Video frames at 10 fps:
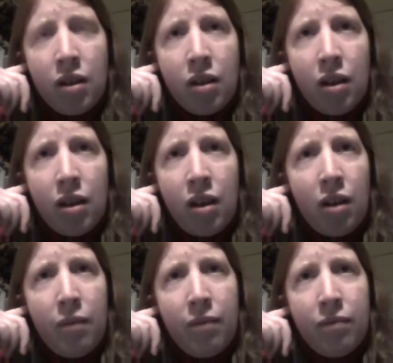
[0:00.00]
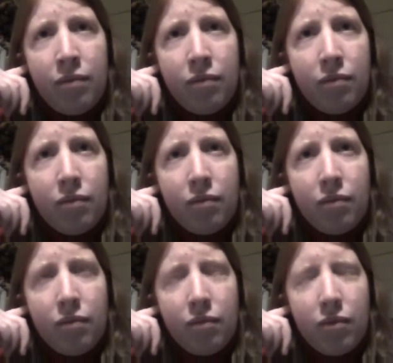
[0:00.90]
Um,
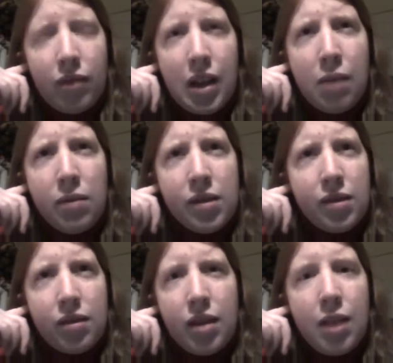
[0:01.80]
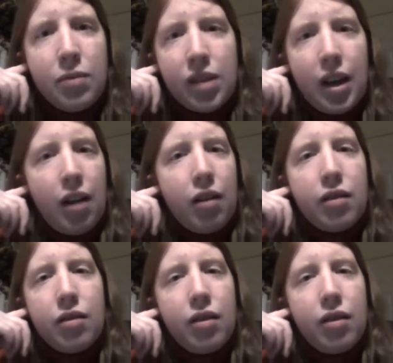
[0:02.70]
he was a character.